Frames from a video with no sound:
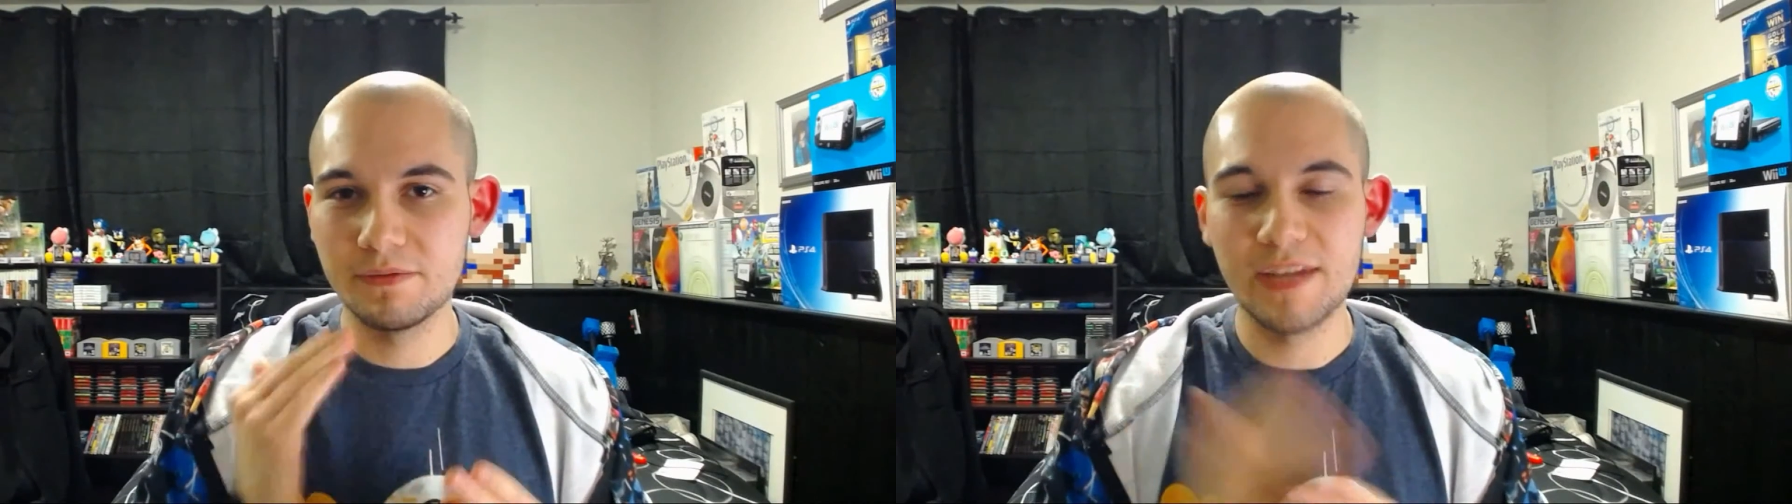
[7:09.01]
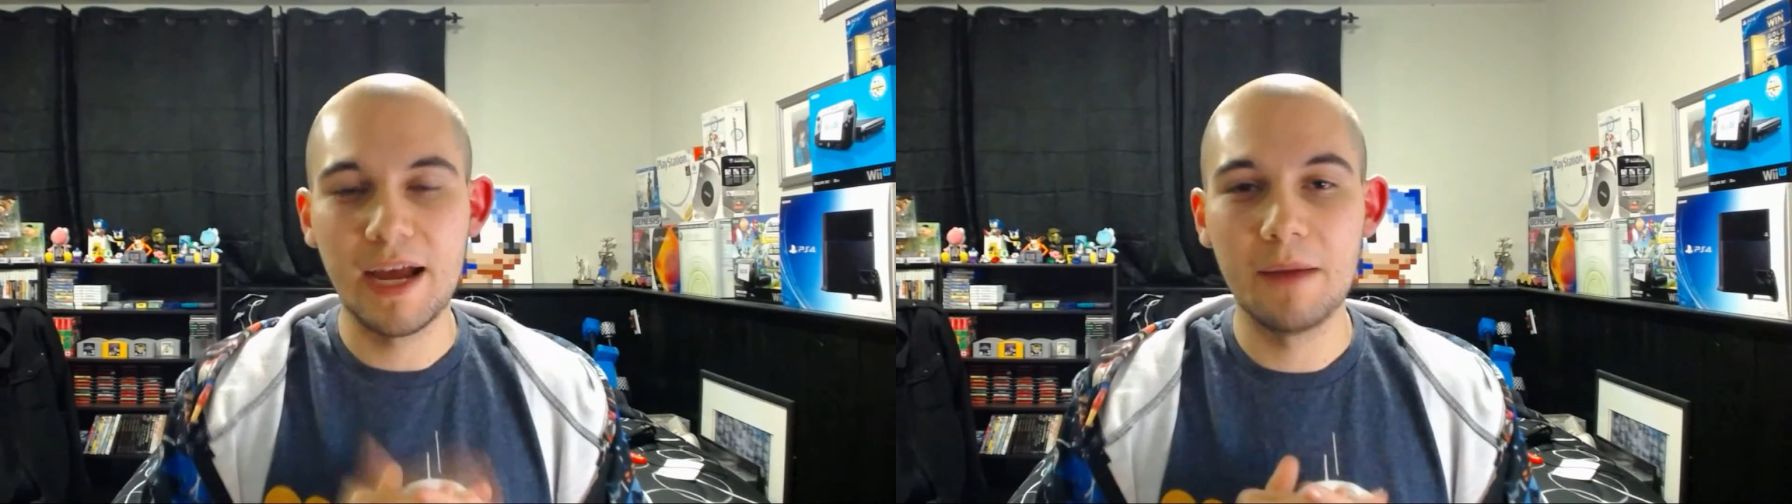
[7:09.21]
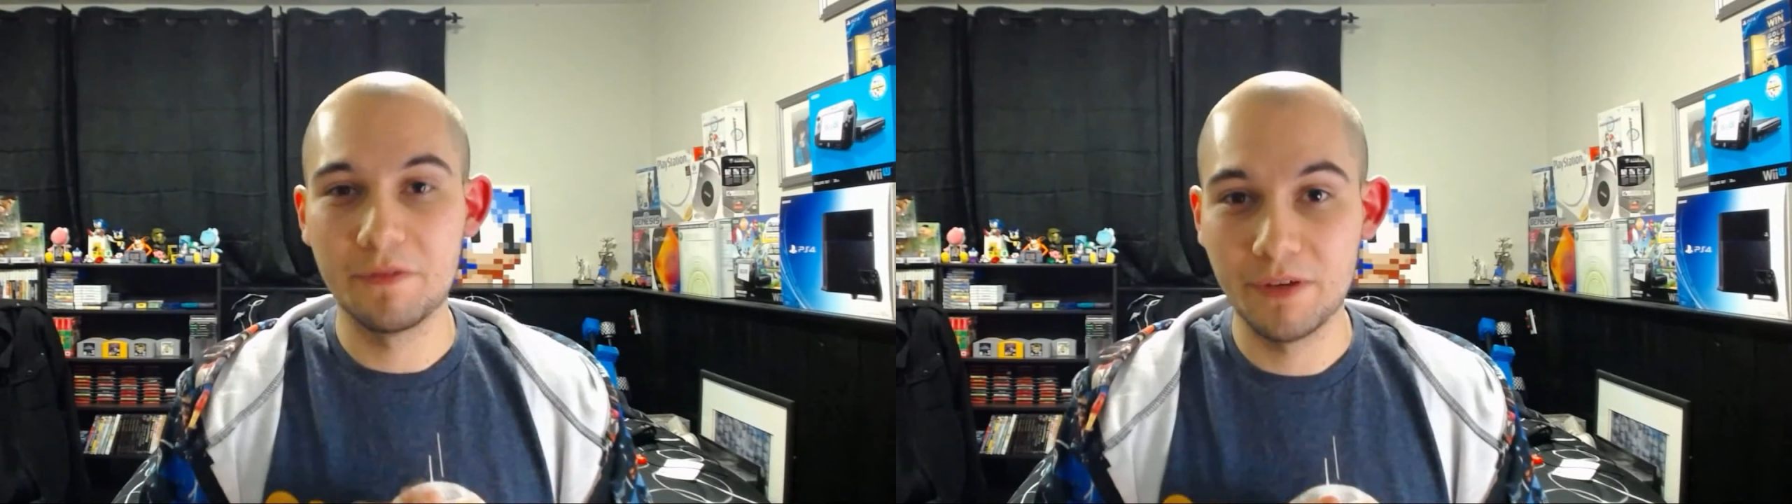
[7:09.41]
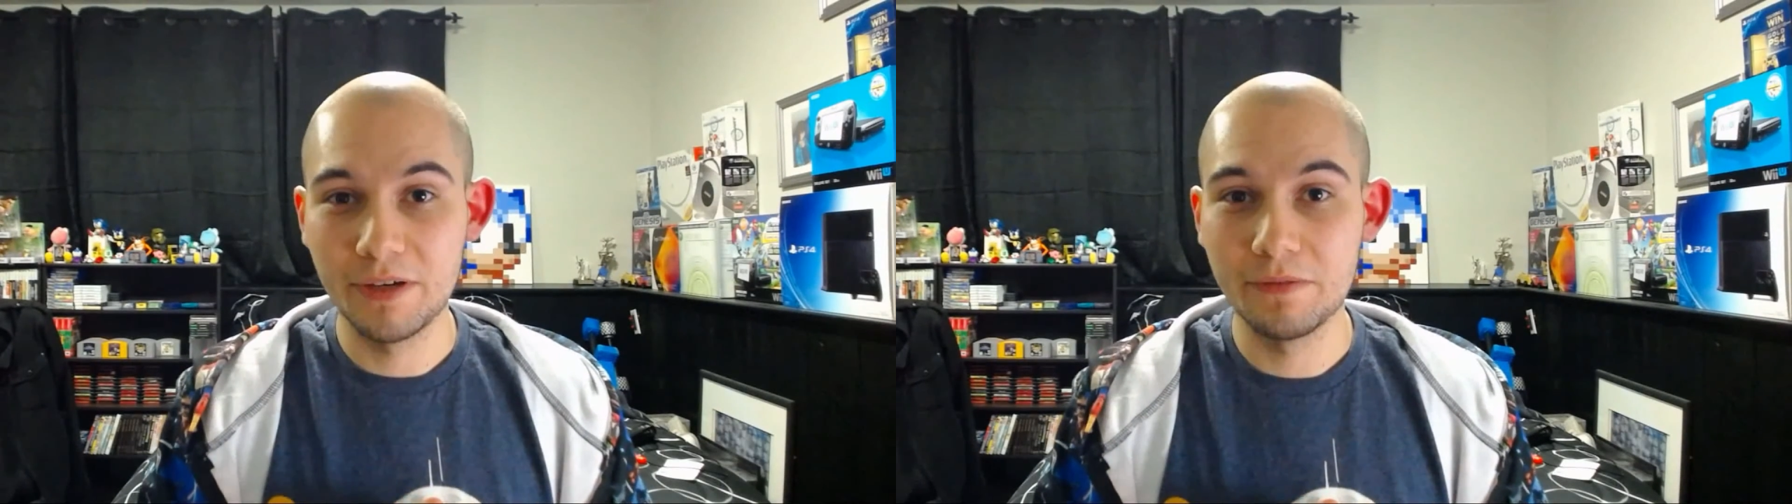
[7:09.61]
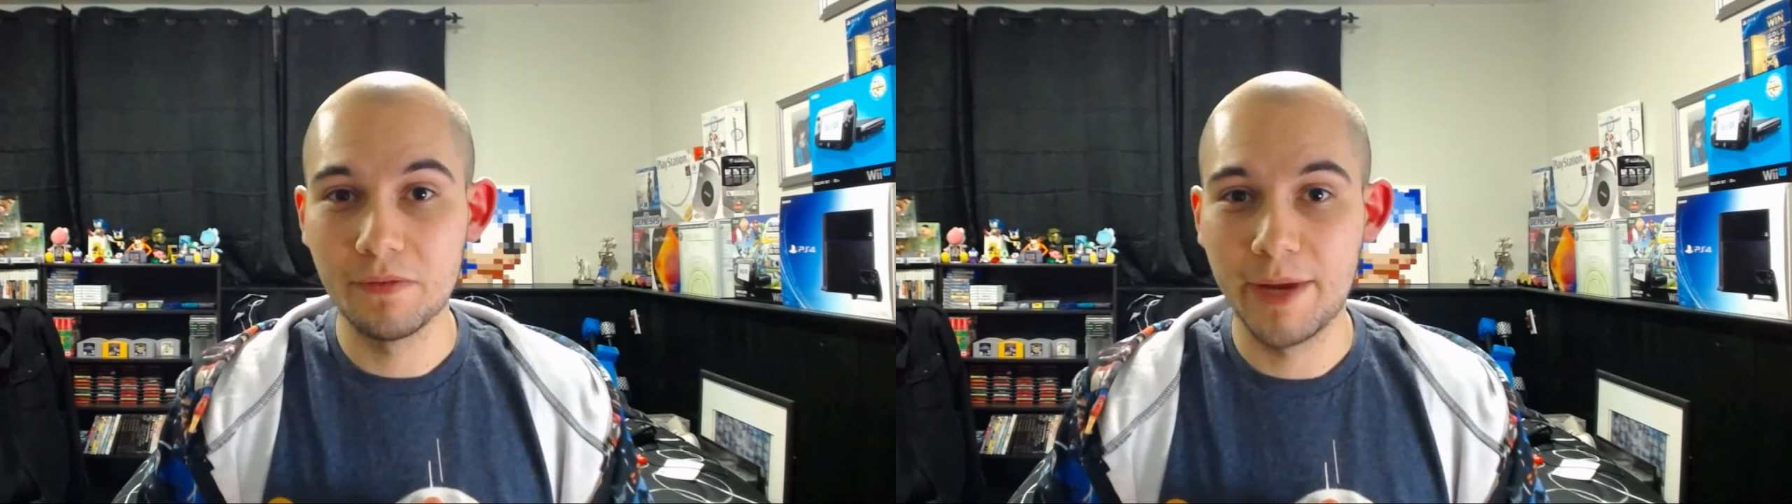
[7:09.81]
top 3
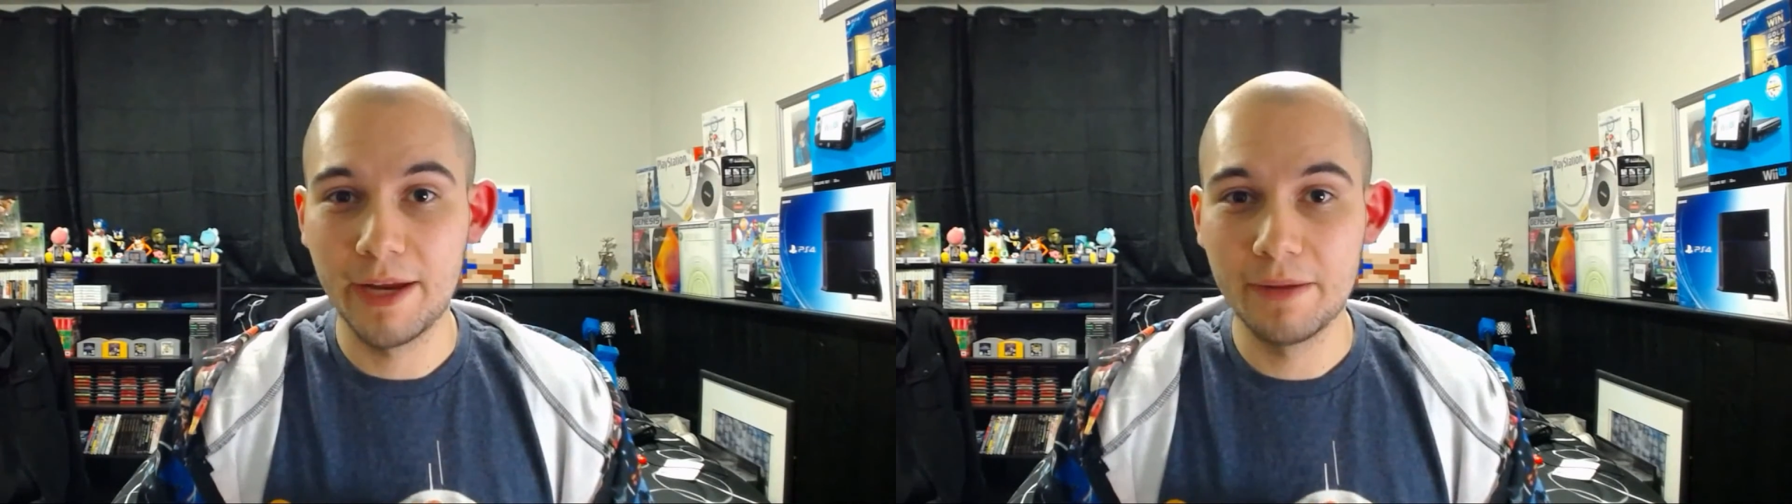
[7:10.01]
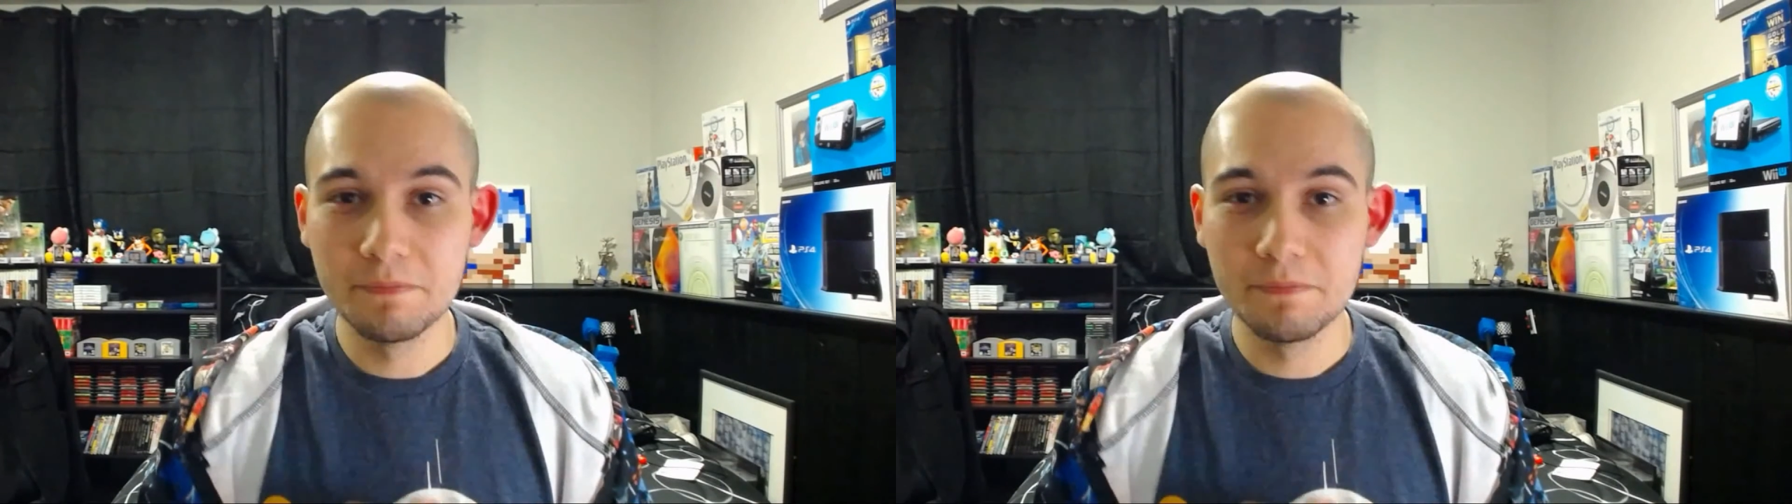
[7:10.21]
for me.